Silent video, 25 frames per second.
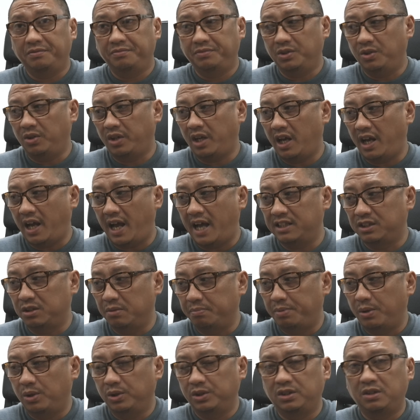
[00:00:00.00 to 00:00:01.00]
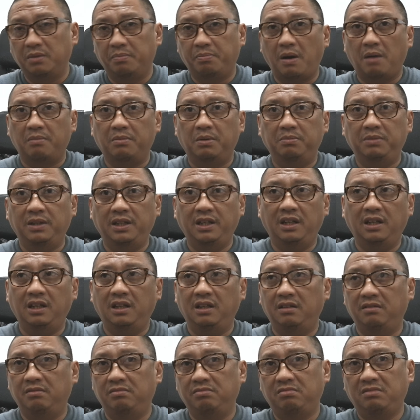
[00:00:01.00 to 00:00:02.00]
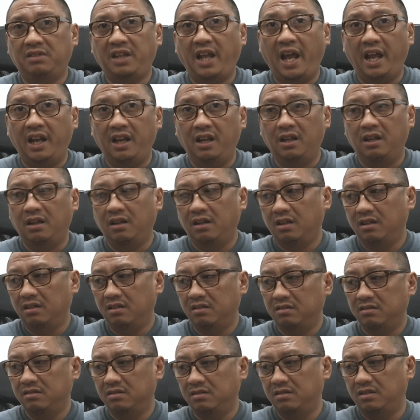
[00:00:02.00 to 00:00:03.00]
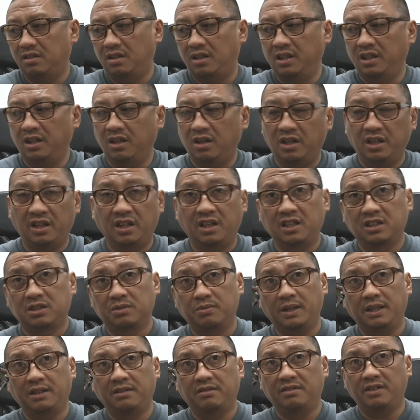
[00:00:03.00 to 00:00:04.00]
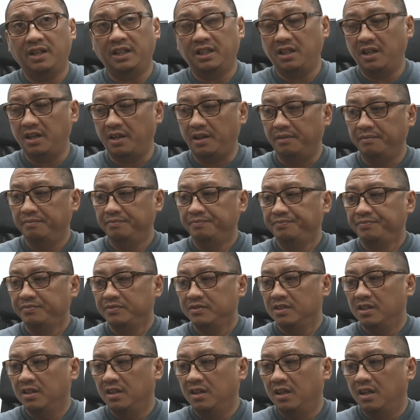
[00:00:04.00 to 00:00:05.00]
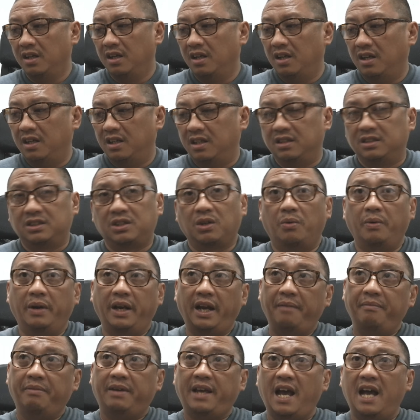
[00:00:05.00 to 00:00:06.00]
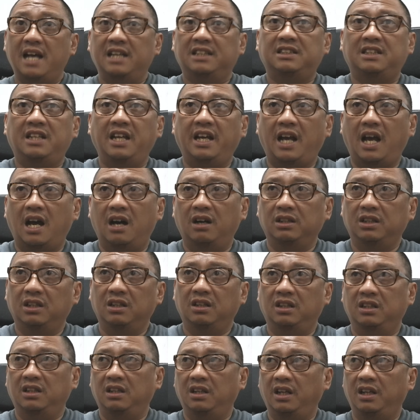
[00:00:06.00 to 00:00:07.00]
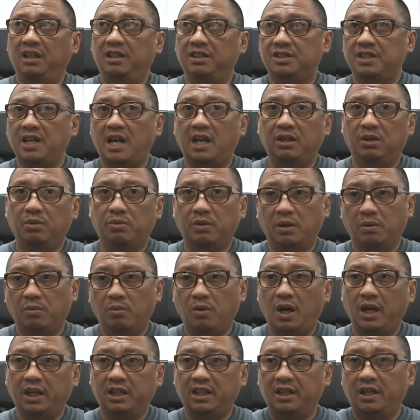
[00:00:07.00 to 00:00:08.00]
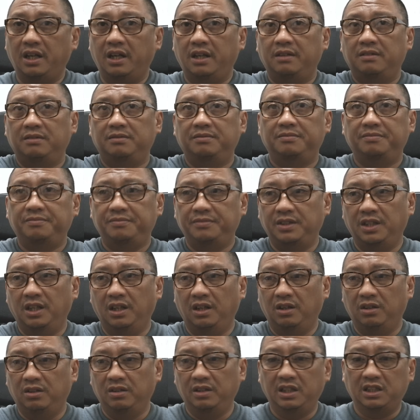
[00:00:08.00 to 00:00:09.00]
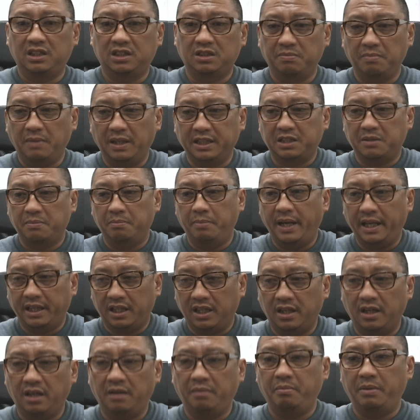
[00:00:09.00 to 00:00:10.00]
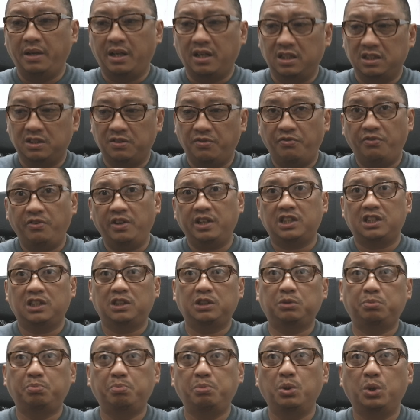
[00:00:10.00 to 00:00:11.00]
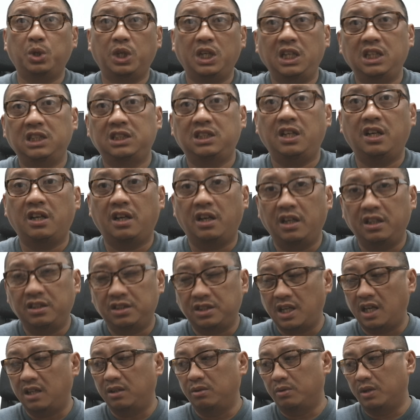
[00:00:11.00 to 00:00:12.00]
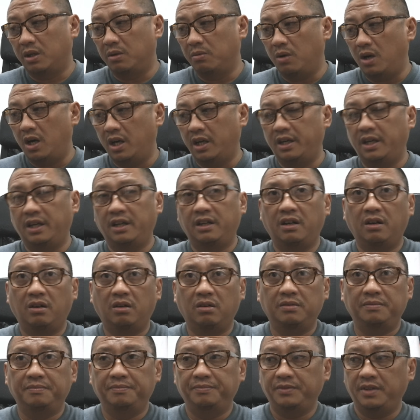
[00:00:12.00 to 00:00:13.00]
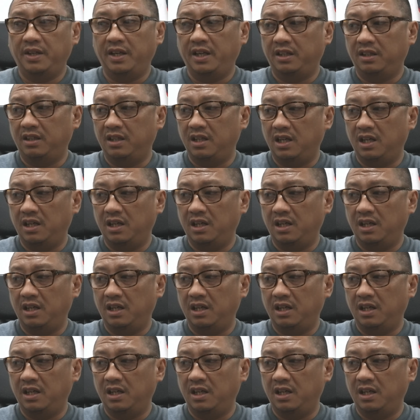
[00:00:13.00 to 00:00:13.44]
Okay, as opposed to probably 10 on this one right here. So when I'm casting out in shallower water, it's much better because fish spook easier in shallower water. And